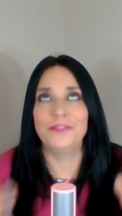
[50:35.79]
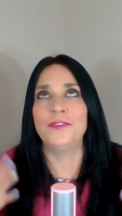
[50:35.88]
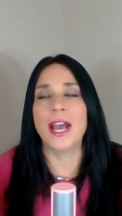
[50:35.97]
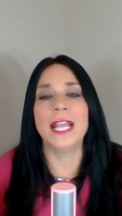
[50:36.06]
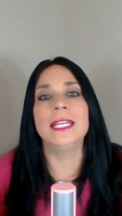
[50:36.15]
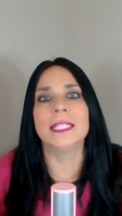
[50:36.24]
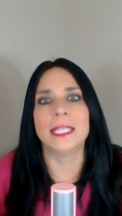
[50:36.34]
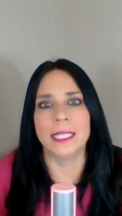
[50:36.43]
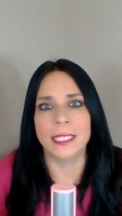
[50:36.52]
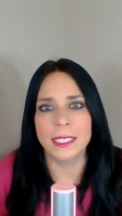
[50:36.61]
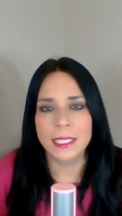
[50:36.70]

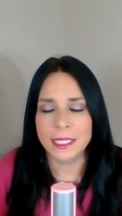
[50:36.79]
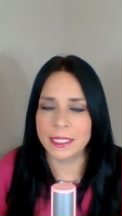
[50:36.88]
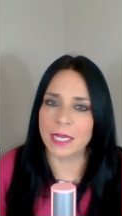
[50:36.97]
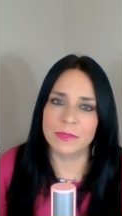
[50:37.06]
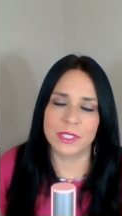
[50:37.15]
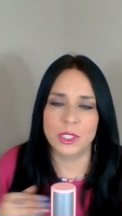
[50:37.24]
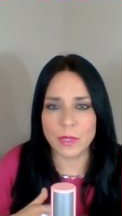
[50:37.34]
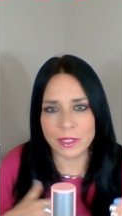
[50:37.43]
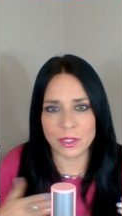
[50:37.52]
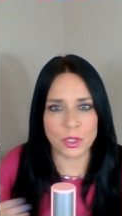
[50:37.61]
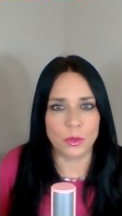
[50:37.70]
that I was doing
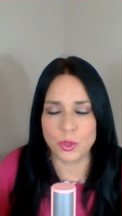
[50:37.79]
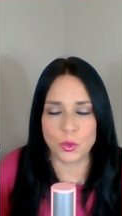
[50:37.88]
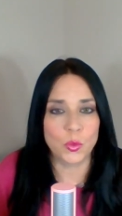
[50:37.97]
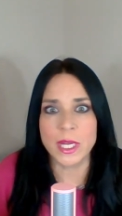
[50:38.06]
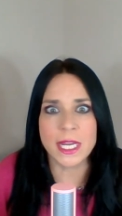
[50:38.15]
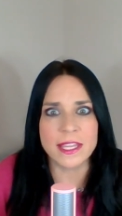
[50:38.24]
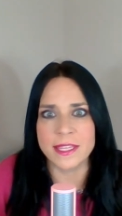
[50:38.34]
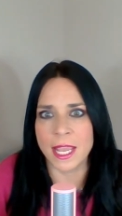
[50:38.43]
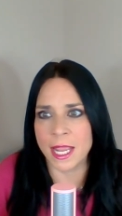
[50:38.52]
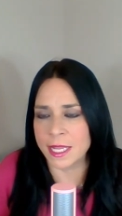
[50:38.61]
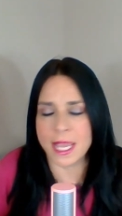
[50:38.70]
this whole twin
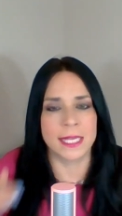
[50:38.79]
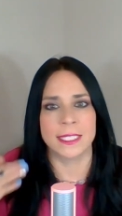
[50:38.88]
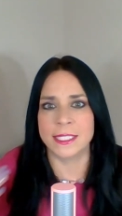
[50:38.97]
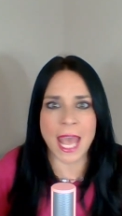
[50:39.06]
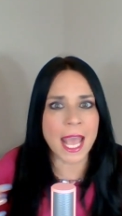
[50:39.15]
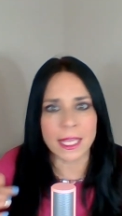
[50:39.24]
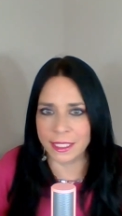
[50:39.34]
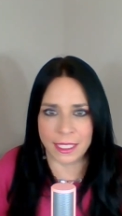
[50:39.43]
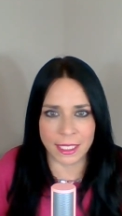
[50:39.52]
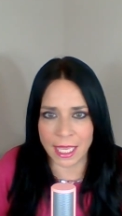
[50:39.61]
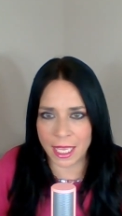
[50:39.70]
thing exactly
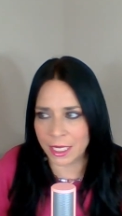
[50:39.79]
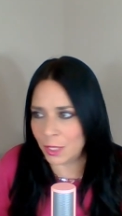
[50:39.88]
again.